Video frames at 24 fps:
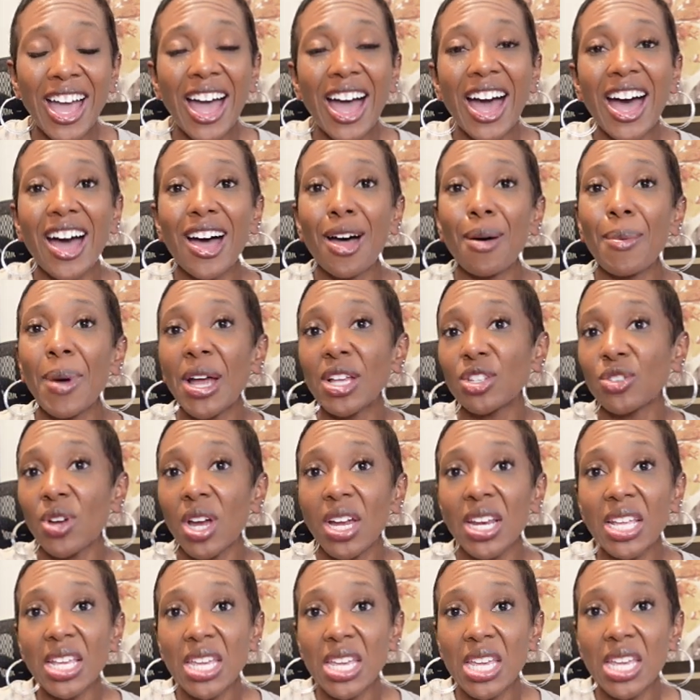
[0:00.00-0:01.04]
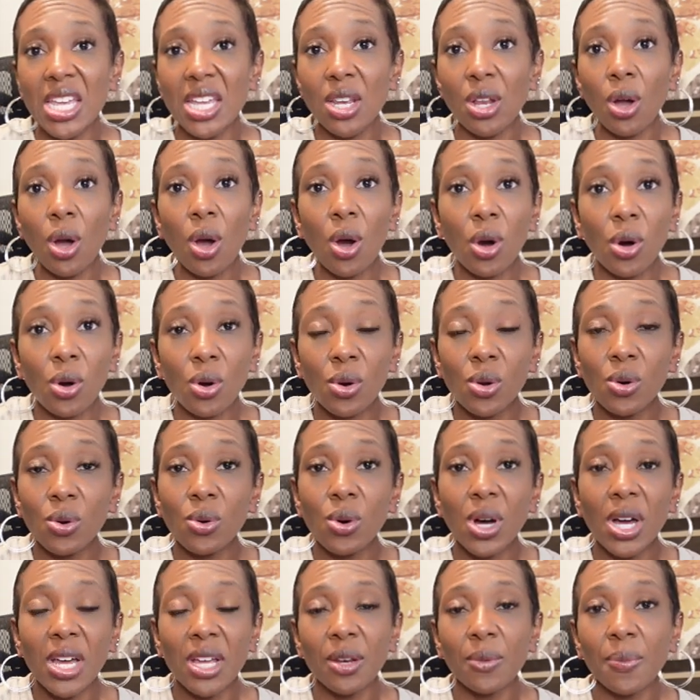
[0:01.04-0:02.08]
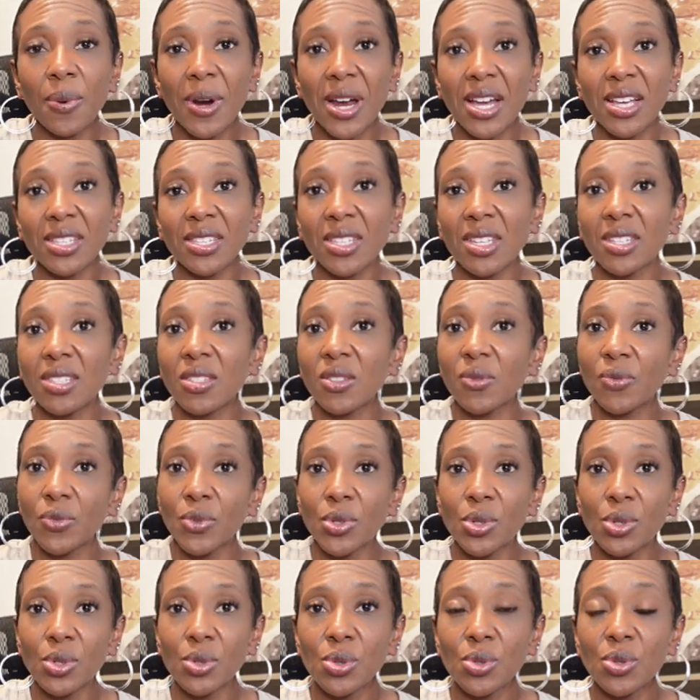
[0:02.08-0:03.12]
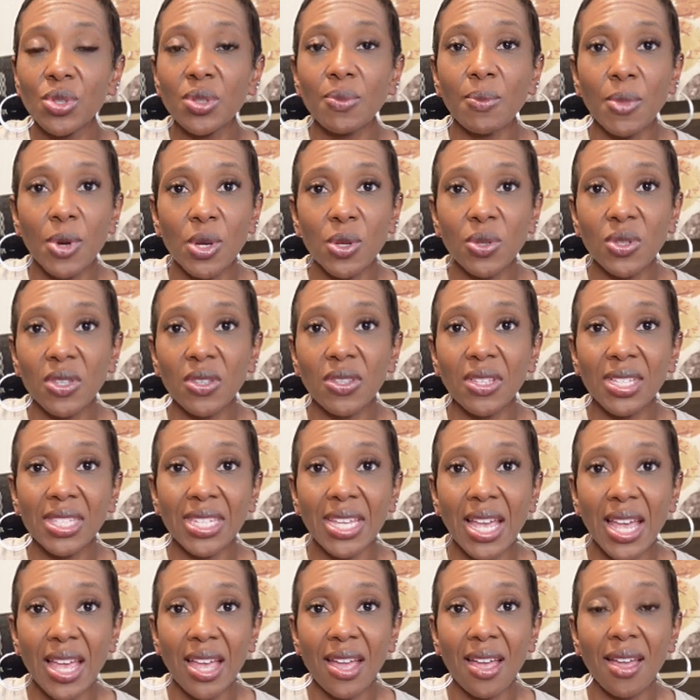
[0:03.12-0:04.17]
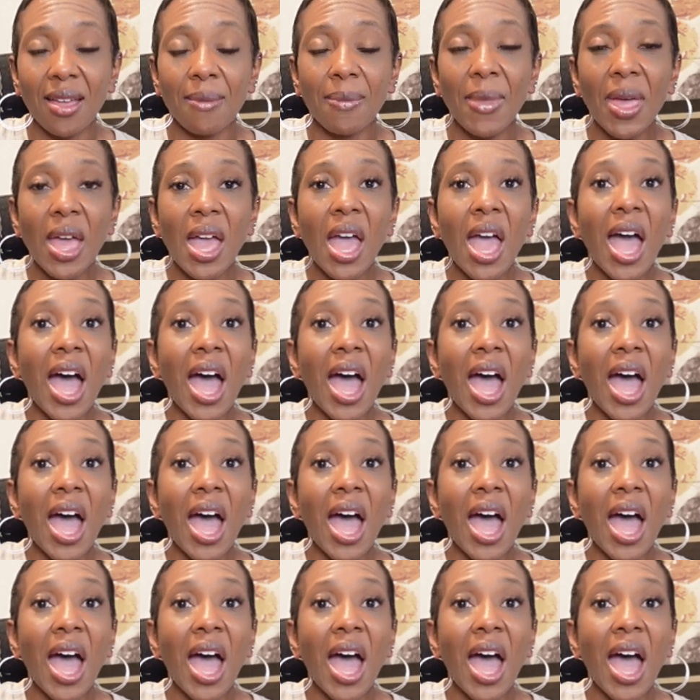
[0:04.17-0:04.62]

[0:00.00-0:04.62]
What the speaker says: I try to eat whole, unprocessed foods most of the time.